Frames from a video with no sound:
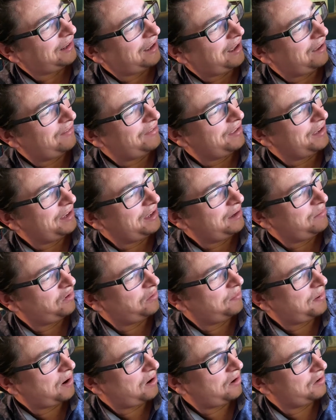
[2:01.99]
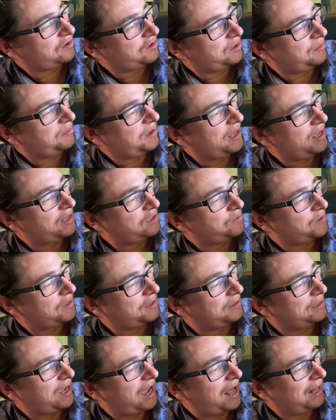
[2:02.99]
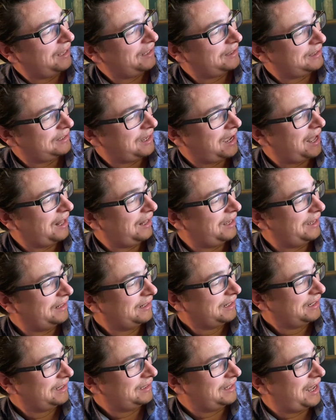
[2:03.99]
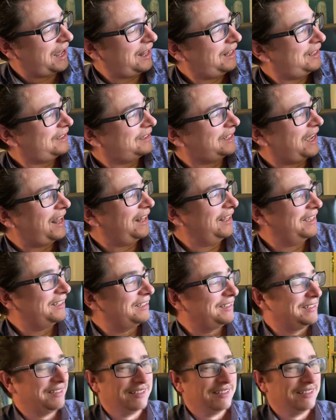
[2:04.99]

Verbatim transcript: of the Hebrew poetry begins with Dalit, Dalit, Dalit, Dalit.